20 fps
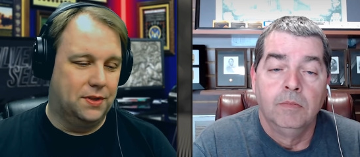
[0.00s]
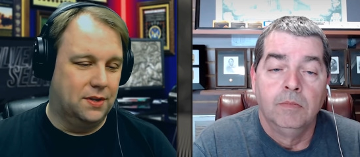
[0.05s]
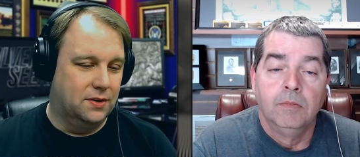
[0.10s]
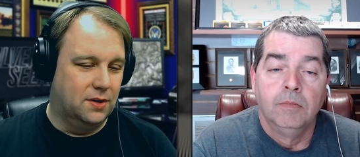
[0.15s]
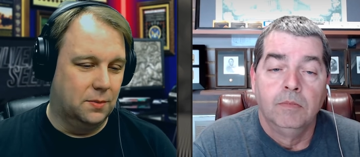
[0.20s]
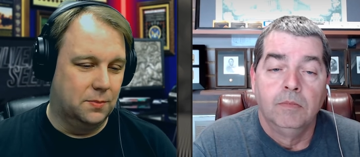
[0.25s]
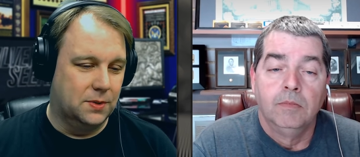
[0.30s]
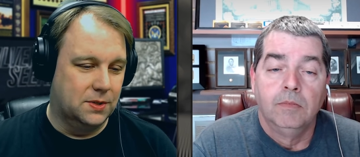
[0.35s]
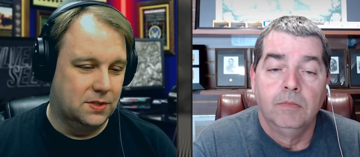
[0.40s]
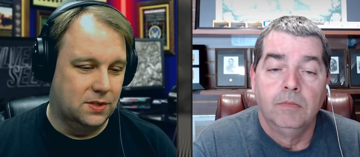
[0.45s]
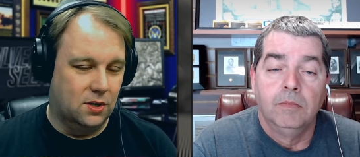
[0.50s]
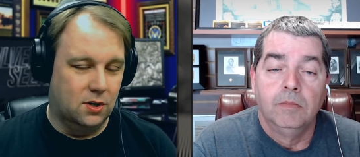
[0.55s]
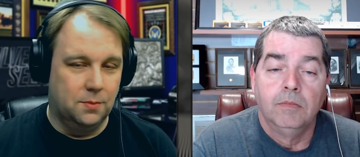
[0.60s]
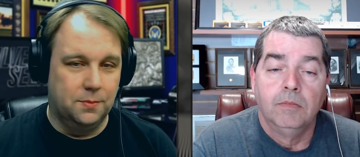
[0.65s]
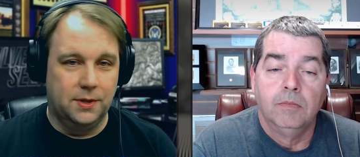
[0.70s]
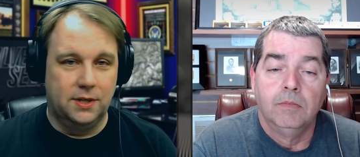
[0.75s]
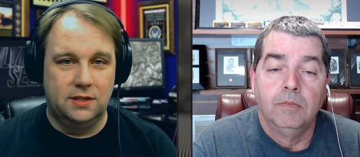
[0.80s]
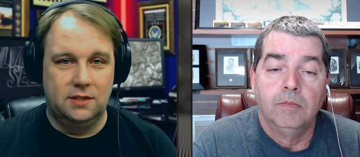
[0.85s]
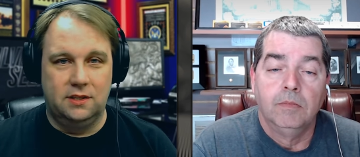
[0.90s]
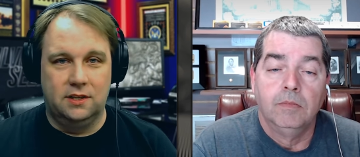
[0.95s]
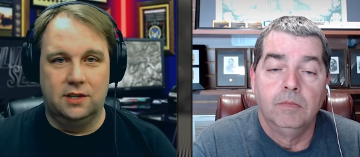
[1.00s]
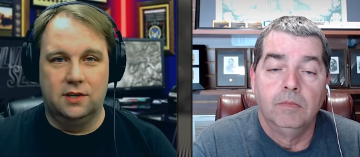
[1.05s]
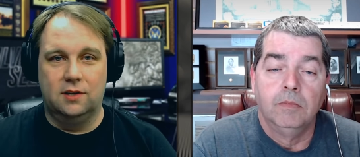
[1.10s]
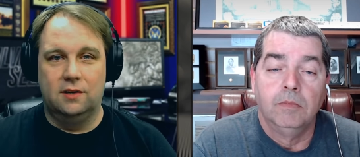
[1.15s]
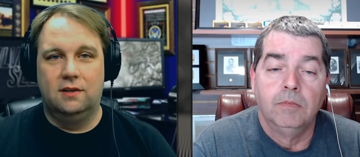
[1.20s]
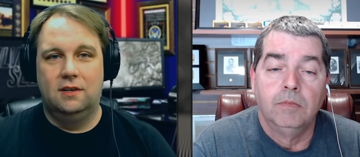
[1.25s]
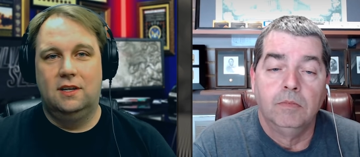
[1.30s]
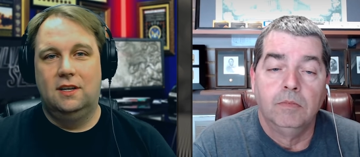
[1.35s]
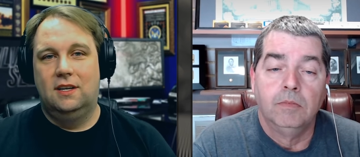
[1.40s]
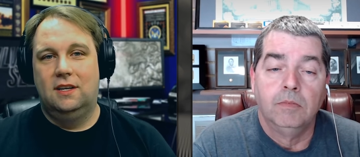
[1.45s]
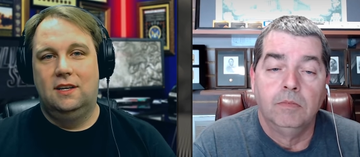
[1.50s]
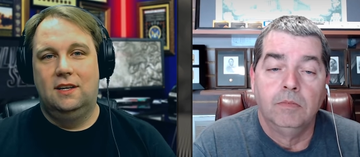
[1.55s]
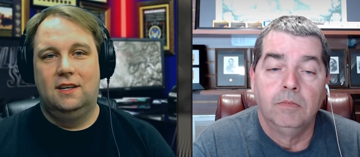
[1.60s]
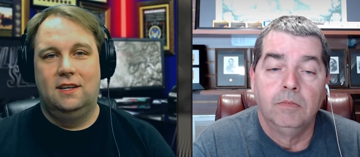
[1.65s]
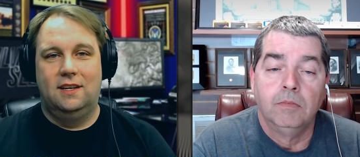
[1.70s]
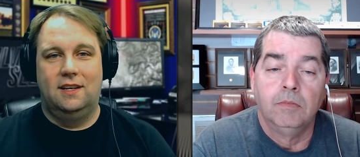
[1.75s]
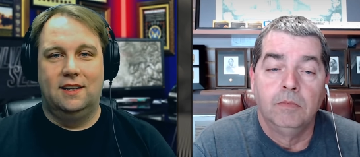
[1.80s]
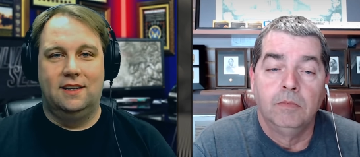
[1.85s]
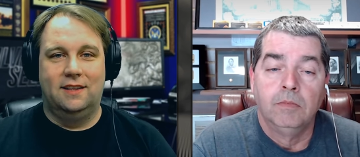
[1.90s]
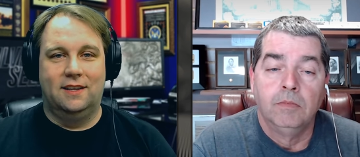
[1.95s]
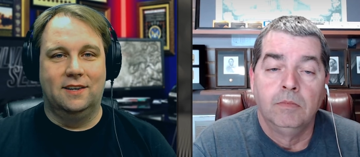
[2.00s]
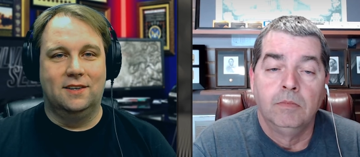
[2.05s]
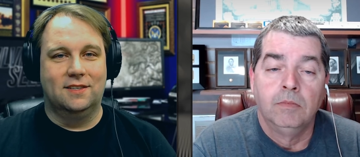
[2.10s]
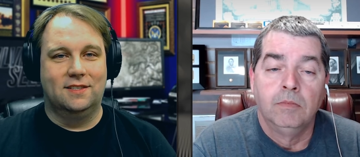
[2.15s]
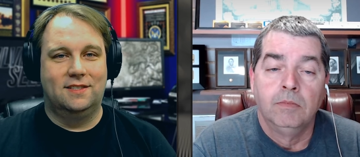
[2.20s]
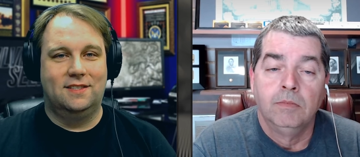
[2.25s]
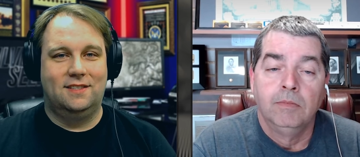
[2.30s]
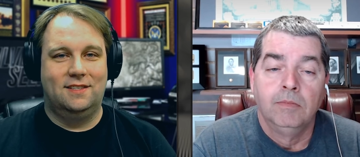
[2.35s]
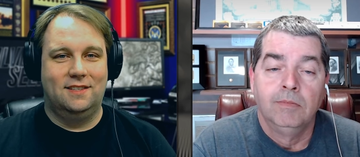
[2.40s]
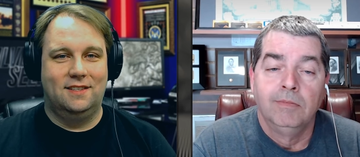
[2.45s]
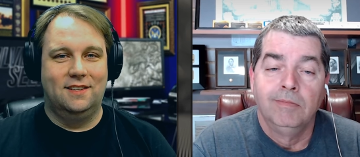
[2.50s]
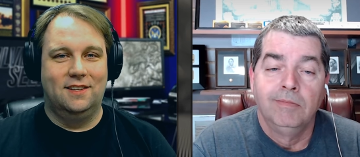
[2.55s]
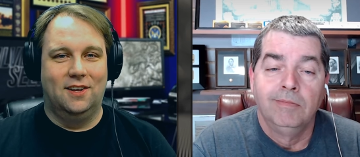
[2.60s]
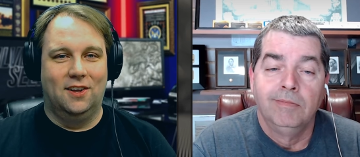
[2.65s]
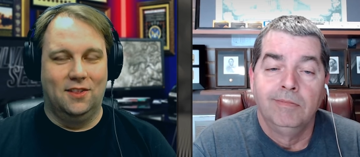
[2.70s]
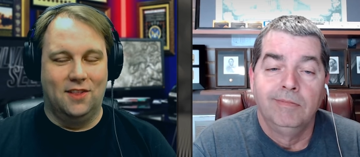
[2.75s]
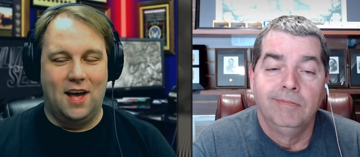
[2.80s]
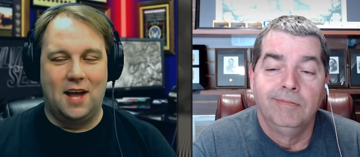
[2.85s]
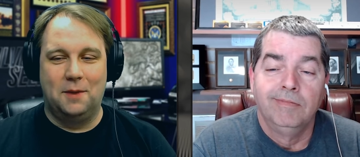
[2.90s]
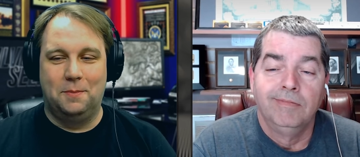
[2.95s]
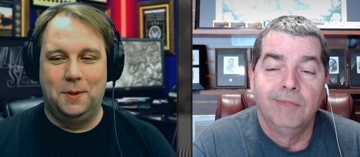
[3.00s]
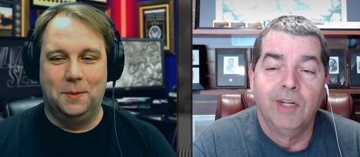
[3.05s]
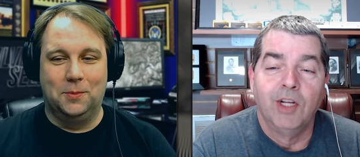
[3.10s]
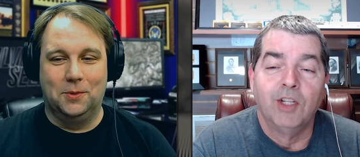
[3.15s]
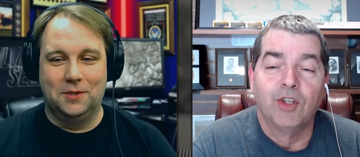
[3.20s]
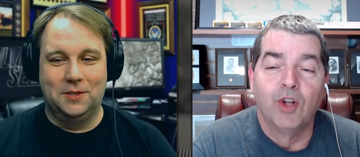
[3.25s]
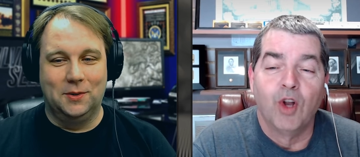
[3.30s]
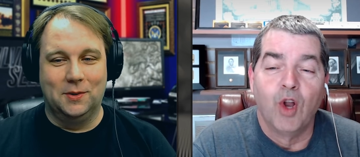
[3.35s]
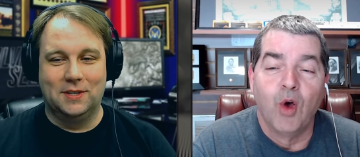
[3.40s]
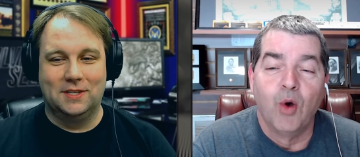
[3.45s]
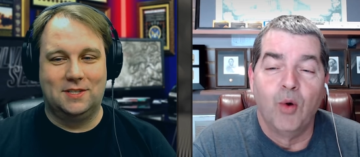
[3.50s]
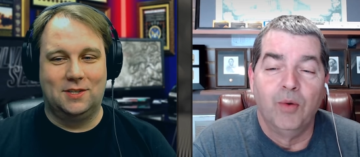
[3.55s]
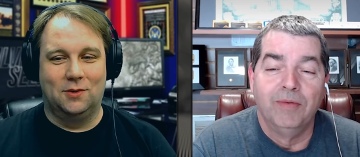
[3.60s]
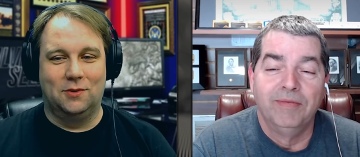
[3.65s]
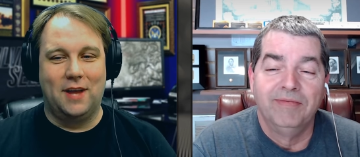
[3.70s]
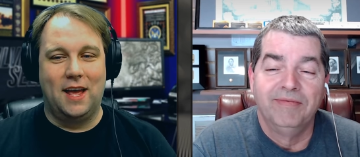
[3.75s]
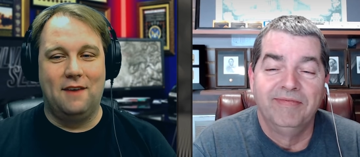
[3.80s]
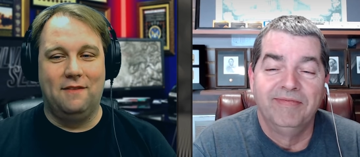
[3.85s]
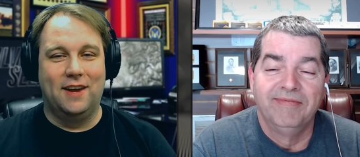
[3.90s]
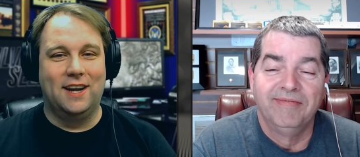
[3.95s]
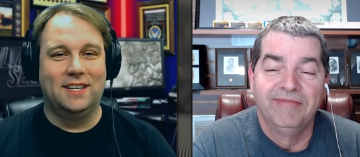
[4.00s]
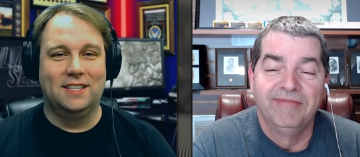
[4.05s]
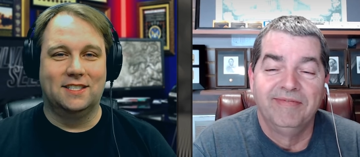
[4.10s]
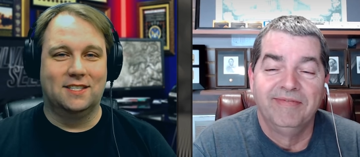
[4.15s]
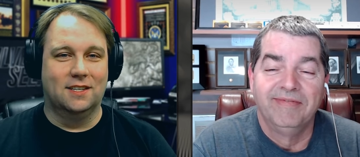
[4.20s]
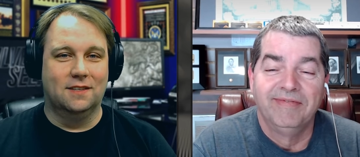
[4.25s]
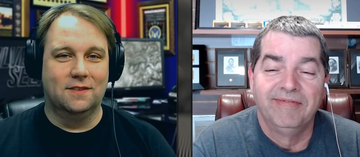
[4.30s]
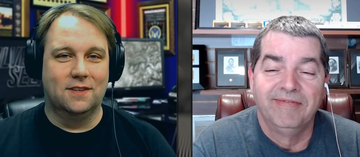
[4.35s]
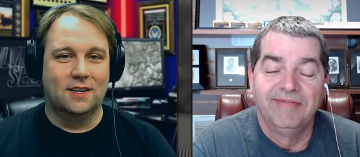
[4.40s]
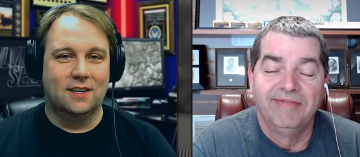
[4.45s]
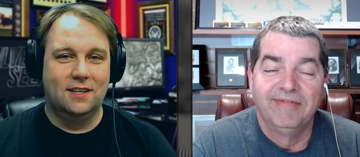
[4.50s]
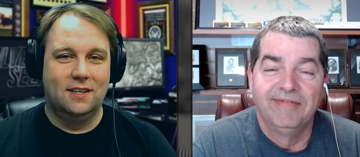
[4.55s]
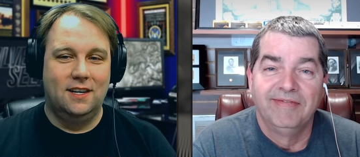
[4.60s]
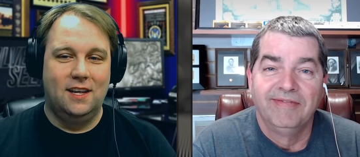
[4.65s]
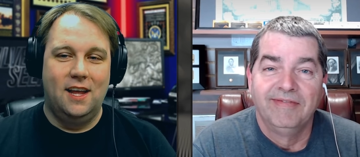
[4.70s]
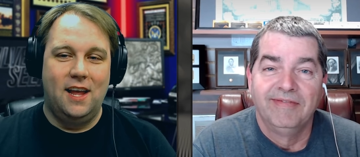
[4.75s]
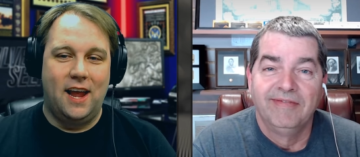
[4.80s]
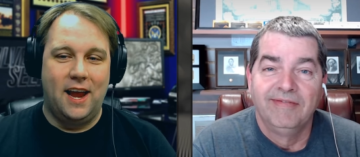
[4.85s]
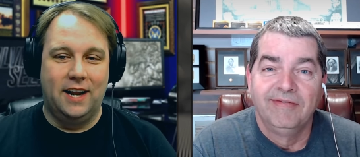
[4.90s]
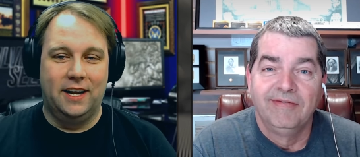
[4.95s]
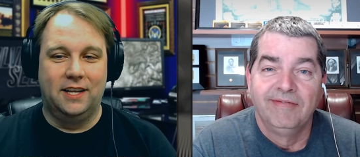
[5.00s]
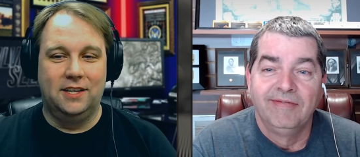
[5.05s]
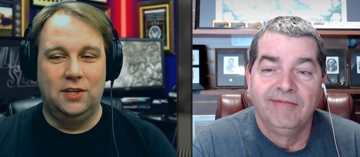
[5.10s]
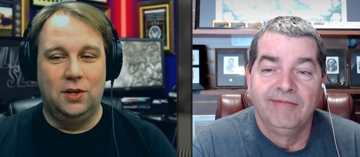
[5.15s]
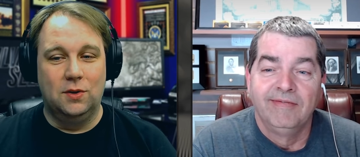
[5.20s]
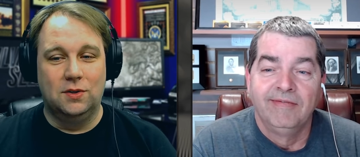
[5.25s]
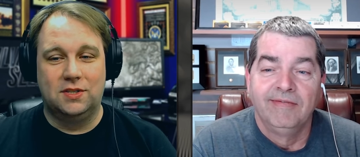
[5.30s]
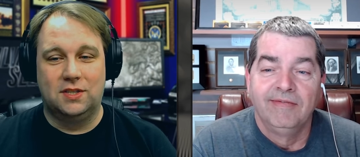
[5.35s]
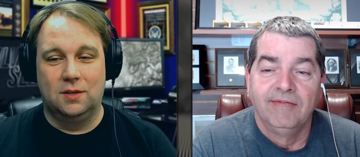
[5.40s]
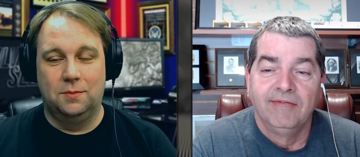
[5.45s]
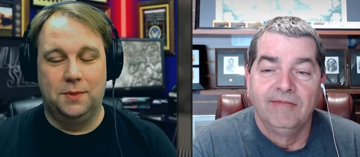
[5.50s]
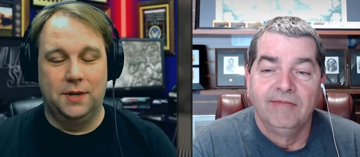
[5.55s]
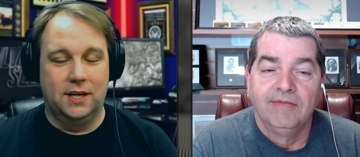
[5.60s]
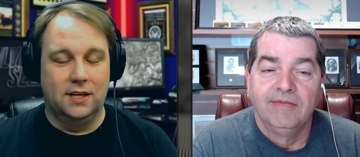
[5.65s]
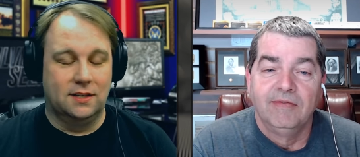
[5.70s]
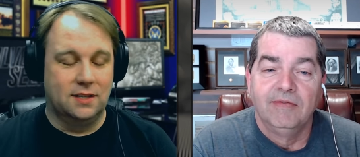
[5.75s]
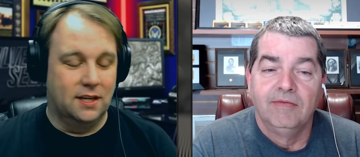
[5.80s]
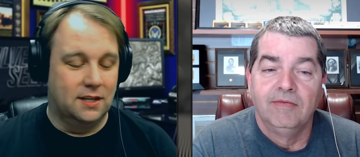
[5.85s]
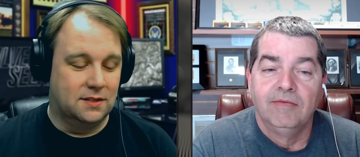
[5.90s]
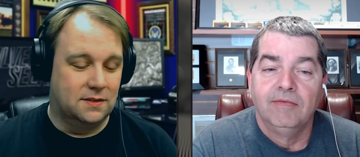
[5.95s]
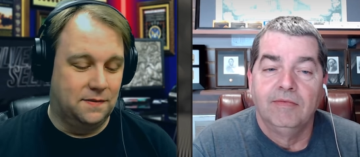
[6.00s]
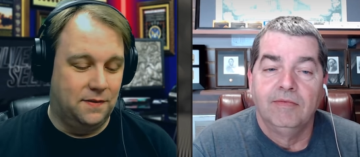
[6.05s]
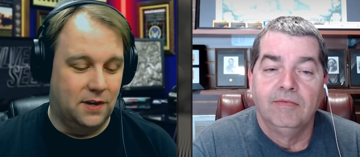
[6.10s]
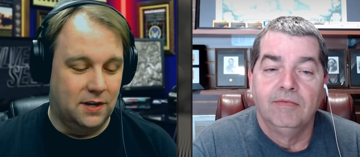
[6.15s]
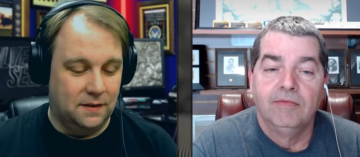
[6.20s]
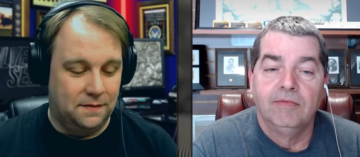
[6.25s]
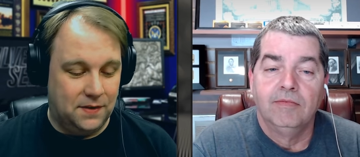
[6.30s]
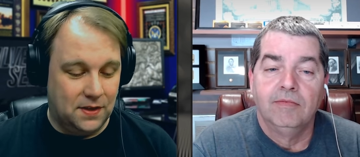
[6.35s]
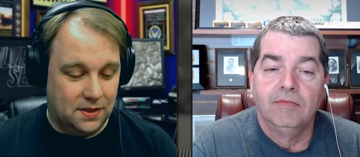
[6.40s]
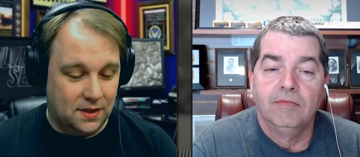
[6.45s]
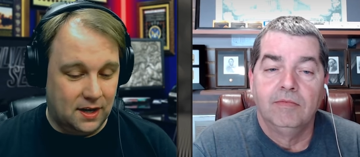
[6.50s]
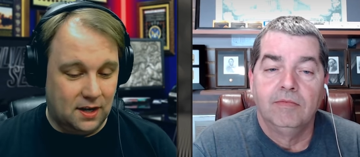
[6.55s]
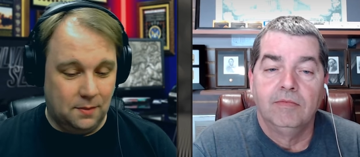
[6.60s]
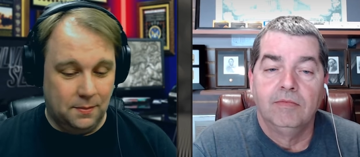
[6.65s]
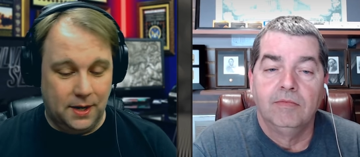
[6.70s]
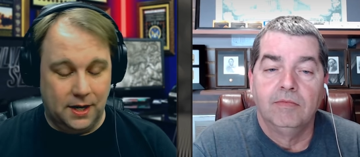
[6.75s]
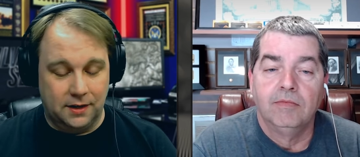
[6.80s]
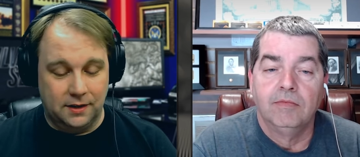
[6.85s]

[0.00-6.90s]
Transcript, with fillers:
Speaker 1: the numbers are, but, you know, there's a lot of people in the U S don't have any silver. And it used to be, it's, it's funny if you think about